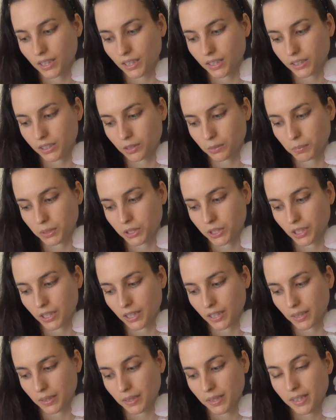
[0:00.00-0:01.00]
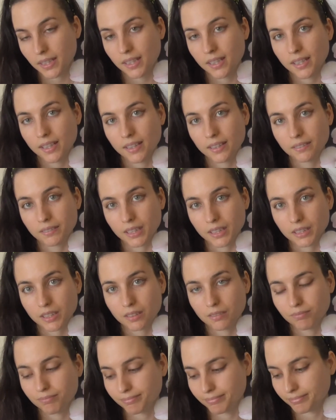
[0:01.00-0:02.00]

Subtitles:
Azerbaijan, and Russia.